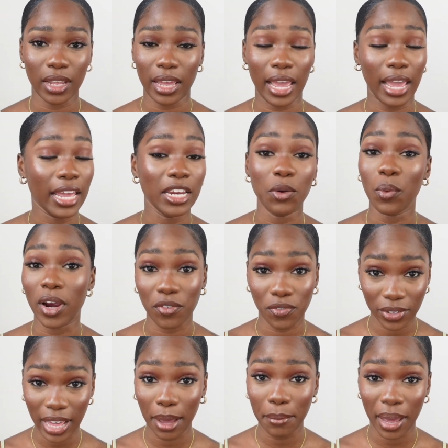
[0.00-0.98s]
anywhere
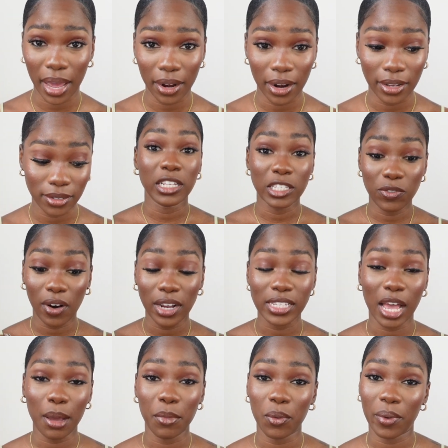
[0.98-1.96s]
for that matter, as far as
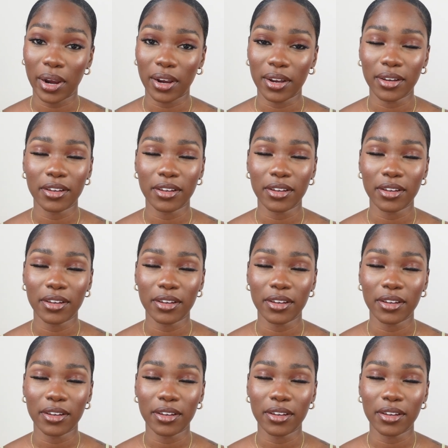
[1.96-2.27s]
I'm aware